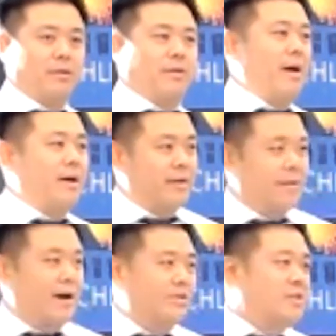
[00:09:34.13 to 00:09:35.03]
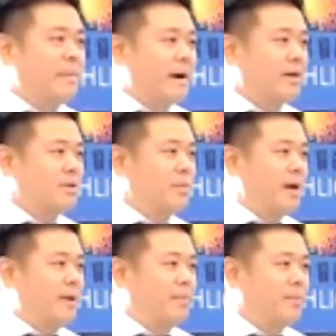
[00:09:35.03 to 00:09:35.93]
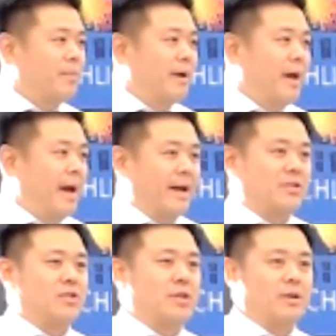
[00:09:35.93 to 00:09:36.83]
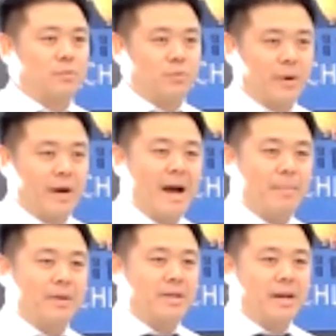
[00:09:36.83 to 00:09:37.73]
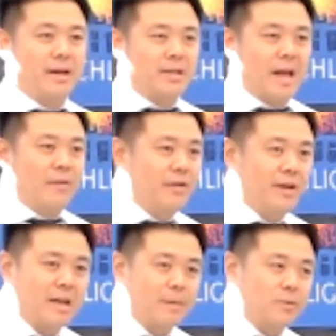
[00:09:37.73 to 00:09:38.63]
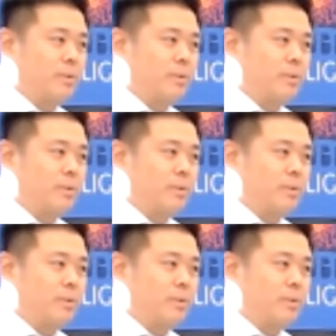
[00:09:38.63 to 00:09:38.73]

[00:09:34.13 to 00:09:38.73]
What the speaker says: They are thousands of miles away. And so what happens then is everything comes